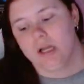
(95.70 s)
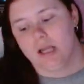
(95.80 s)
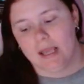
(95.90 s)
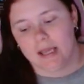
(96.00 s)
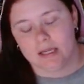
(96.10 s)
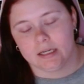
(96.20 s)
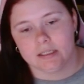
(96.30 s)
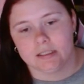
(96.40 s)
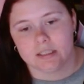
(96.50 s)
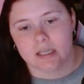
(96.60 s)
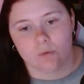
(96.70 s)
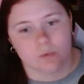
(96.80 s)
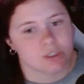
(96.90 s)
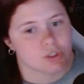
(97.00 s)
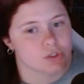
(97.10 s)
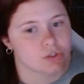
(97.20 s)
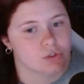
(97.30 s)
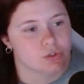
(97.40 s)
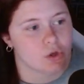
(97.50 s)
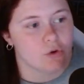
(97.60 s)
And it was
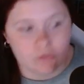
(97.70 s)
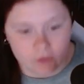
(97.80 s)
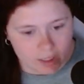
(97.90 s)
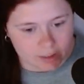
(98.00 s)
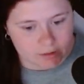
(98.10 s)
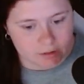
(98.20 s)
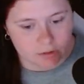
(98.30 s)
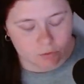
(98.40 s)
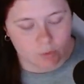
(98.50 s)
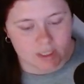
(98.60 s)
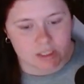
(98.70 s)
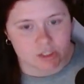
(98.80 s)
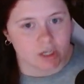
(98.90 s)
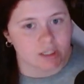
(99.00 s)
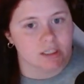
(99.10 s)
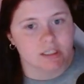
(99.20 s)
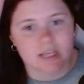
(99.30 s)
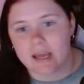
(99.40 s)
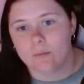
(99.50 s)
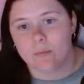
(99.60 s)
so fun. We started the
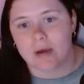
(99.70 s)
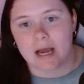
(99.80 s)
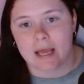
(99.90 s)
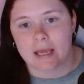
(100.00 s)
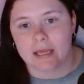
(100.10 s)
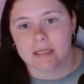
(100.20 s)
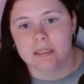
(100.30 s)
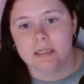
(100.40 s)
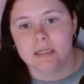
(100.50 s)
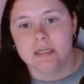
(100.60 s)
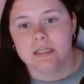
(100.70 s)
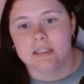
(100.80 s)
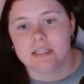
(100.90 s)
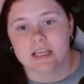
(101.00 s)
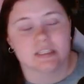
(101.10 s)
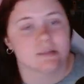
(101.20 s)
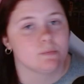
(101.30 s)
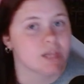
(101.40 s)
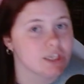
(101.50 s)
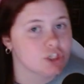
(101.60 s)
day by taking some
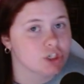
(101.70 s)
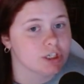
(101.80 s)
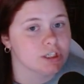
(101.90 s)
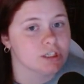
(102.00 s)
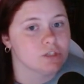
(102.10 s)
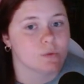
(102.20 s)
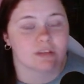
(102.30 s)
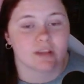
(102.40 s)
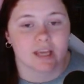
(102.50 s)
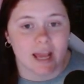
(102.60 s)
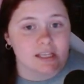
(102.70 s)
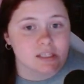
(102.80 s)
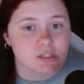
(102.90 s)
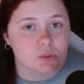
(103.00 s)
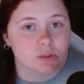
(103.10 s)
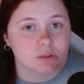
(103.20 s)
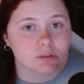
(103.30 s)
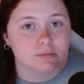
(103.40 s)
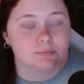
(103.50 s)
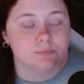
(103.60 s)
pictures with the castle.